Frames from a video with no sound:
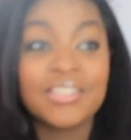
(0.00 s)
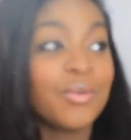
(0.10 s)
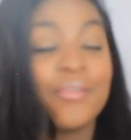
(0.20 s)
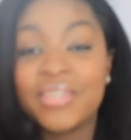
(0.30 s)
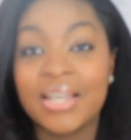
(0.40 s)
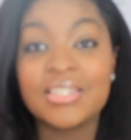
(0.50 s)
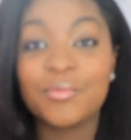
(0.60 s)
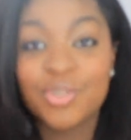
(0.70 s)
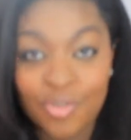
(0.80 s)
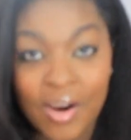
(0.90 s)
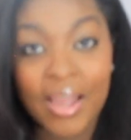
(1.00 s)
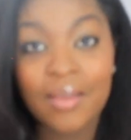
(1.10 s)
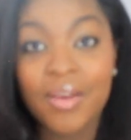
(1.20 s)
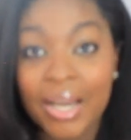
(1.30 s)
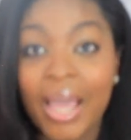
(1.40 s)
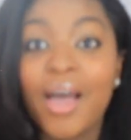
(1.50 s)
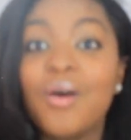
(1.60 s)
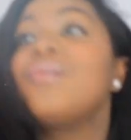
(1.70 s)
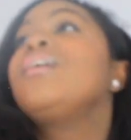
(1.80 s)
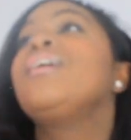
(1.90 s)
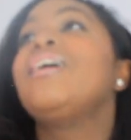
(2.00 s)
So if Tyson was crying right now,